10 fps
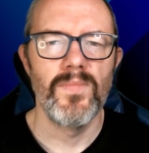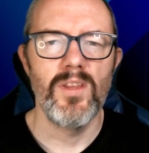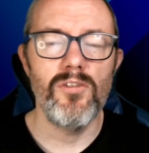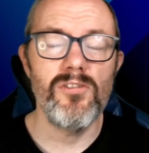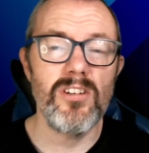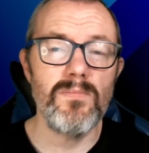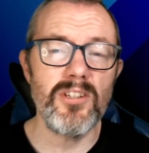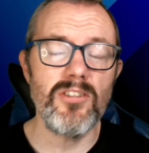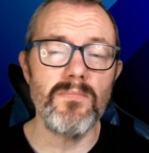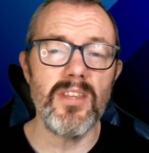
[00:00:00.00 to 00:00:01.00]
Or it could be
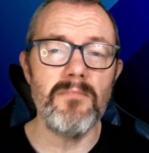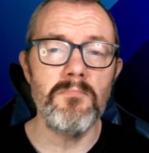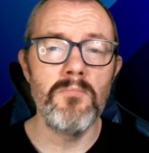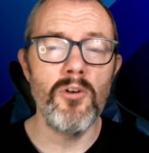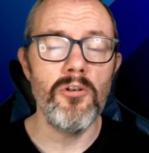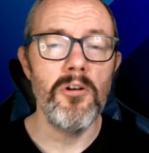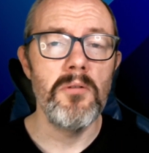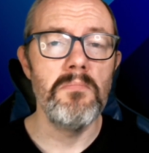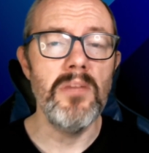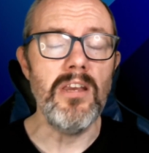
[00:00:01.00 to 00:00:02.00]
something more
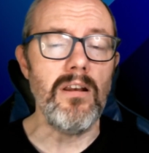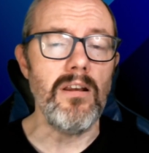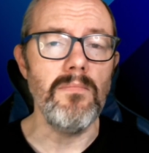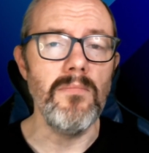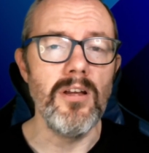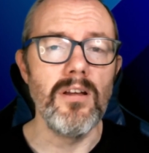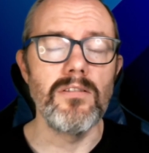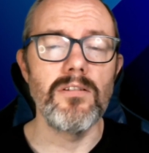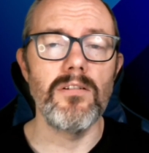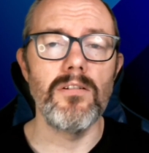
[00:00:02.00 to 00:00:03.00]
medium
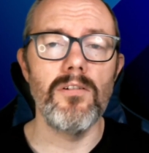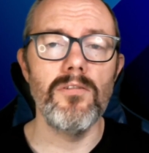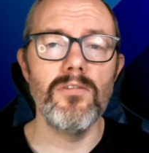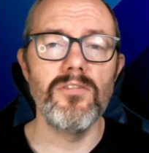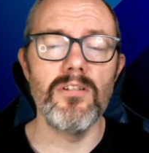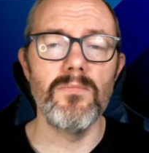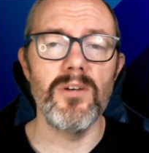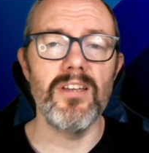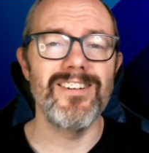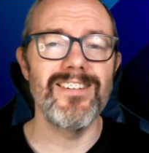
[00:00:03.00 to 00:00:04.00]
to long term, where
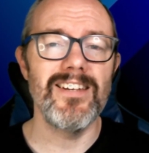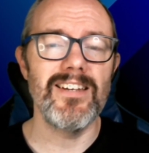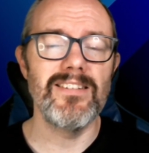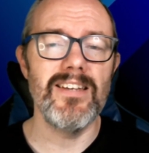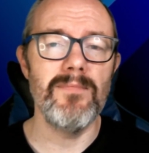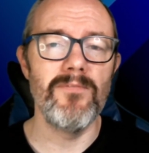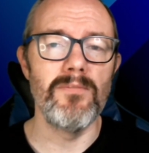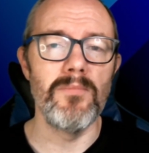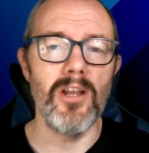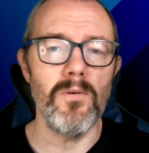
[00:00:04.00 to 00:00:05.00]
you're going to take a team
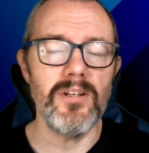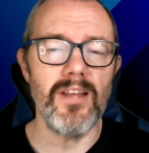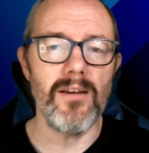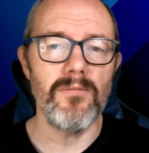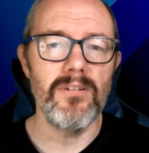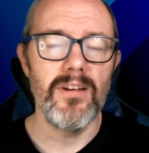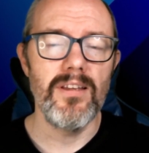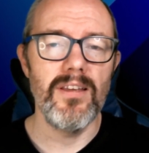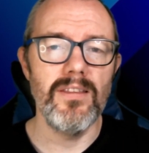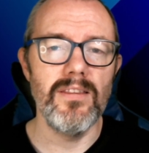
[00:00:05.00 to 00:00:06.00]
from lower down
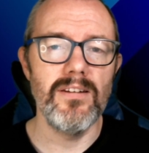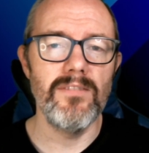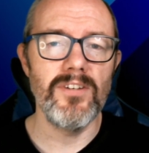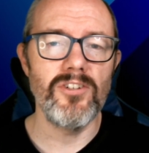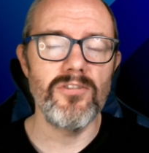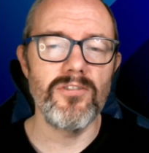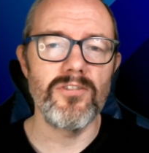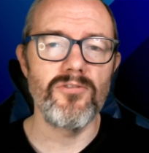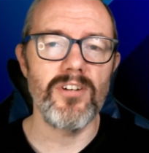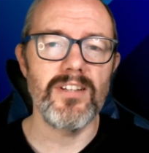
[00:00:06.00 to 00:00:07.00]
in the divisions and
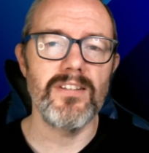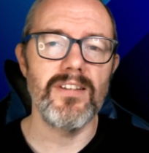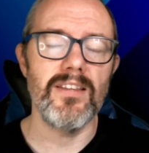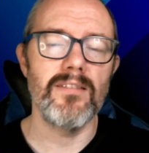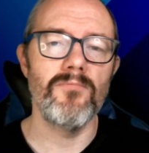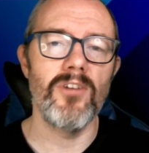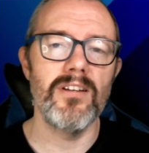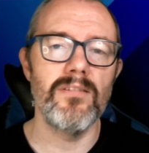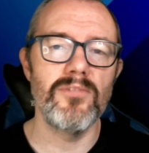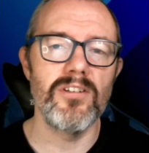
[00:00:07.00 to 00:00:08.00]
try to take them right
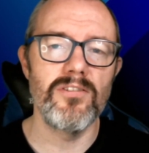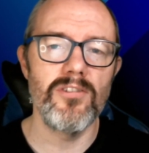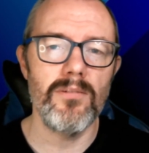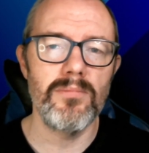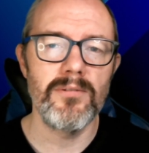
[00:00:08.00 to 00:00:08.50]
up to the top.